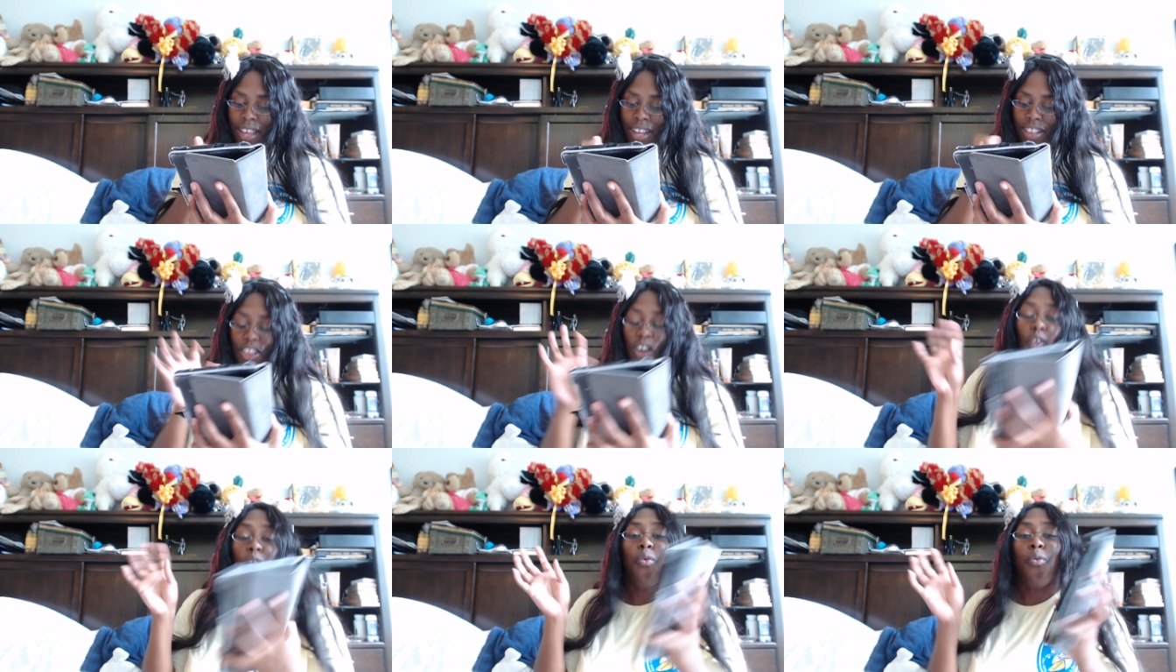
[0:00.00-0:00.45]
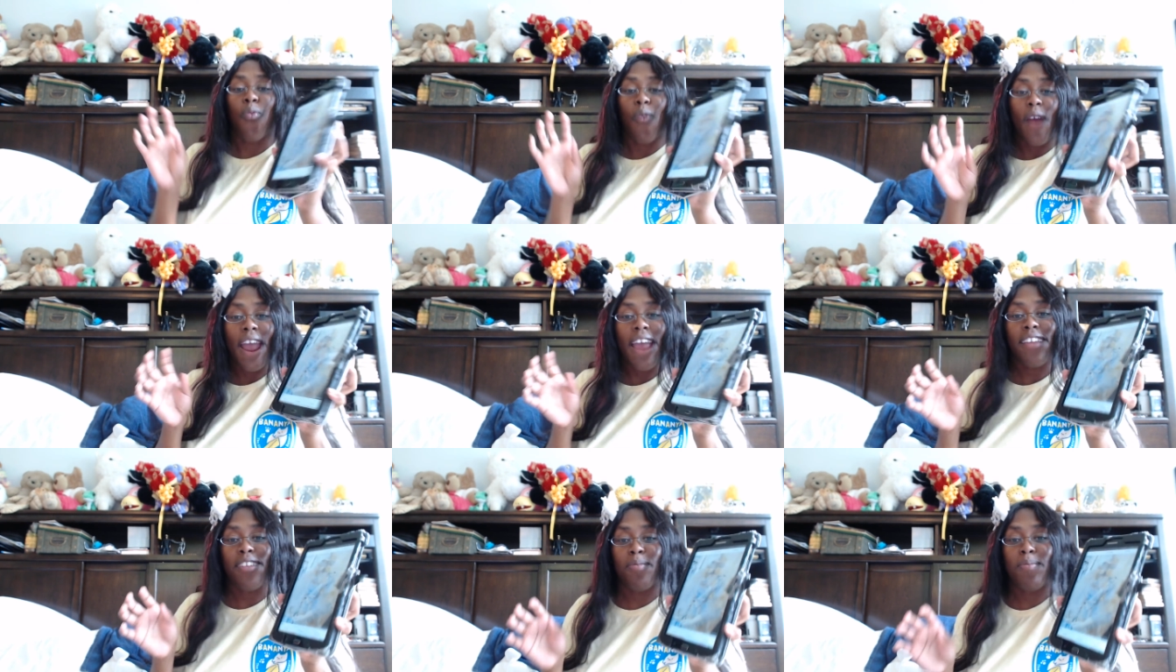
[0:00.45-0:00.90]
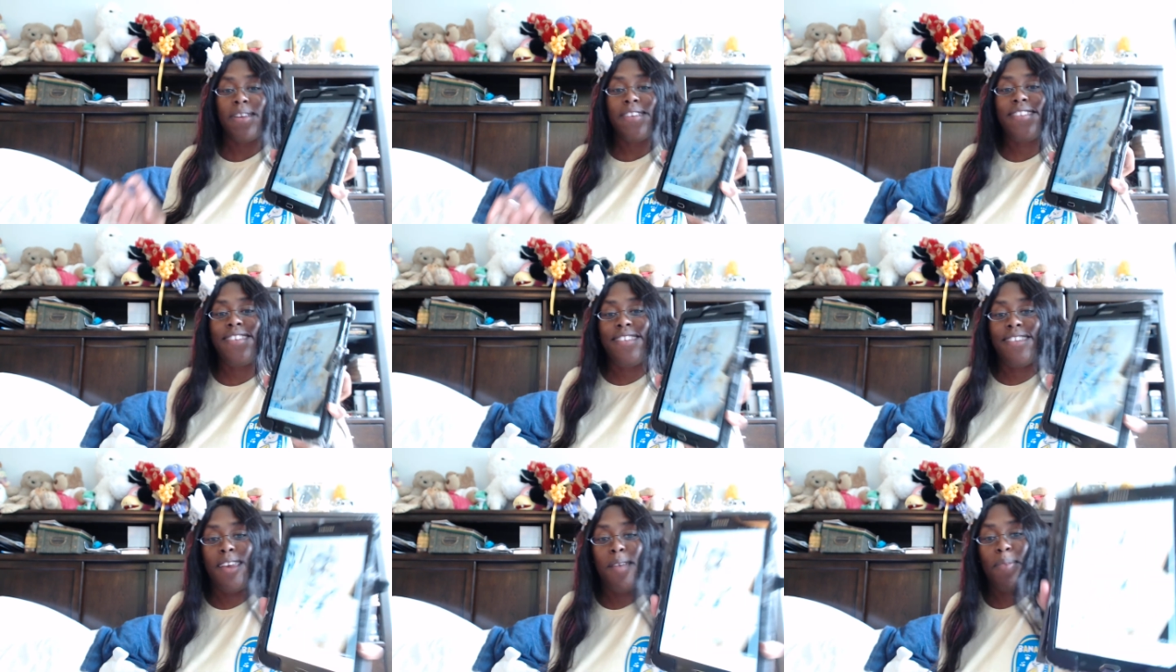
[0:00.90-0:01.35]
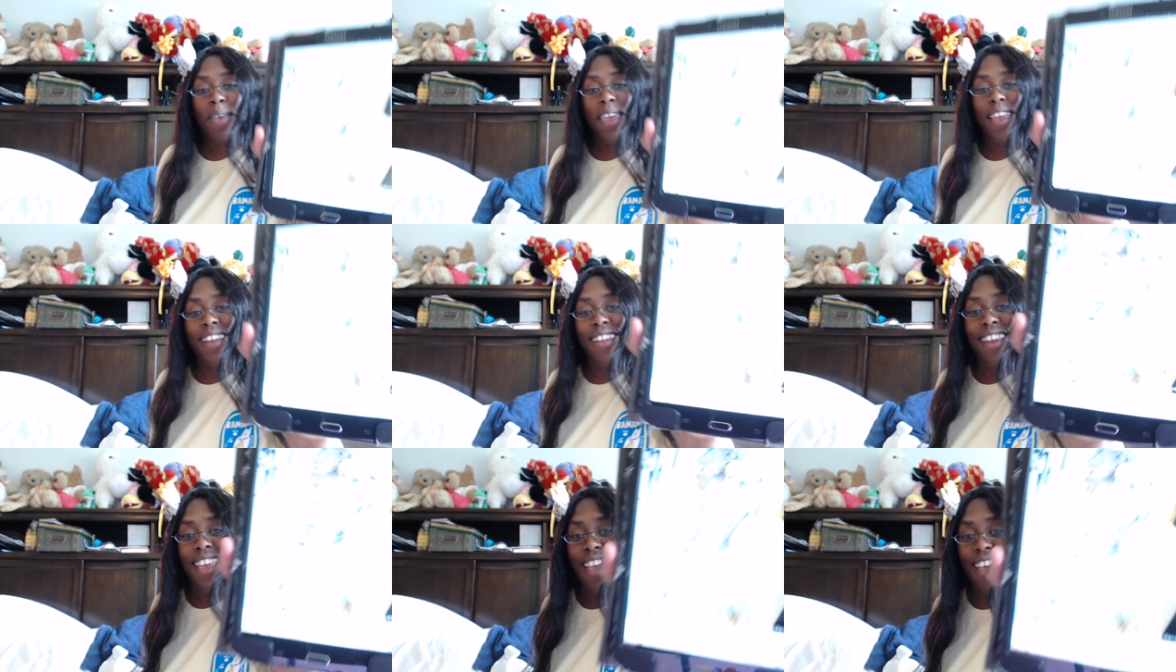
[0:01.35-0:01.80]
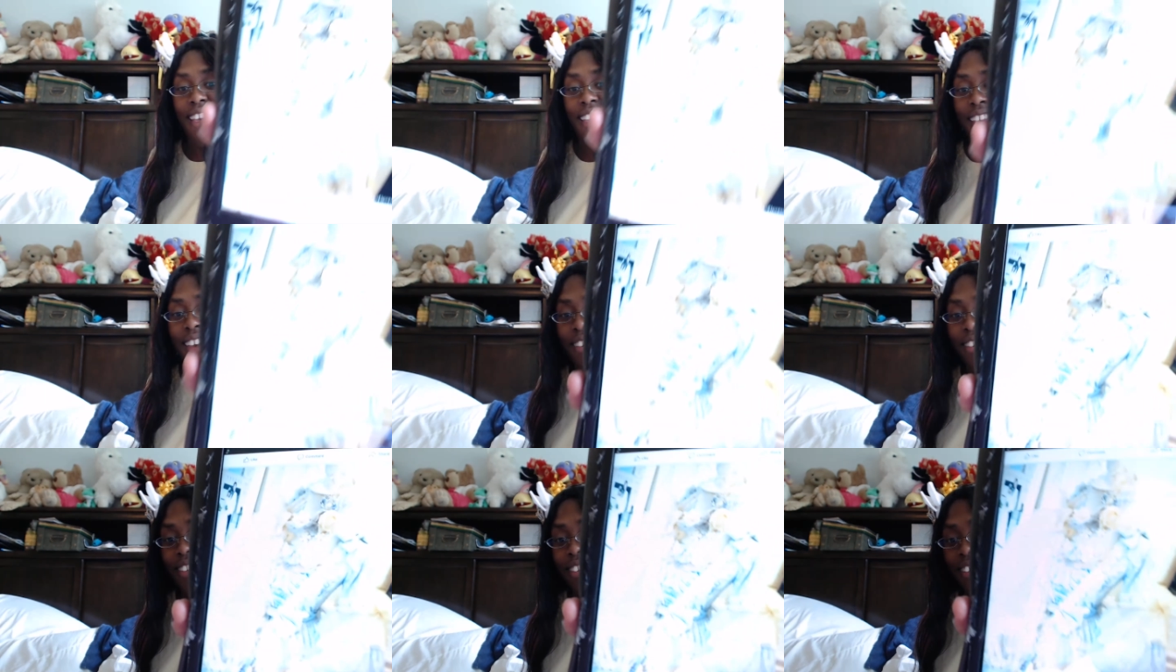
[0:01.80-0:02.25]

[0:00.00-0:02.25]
the craftsmanship in this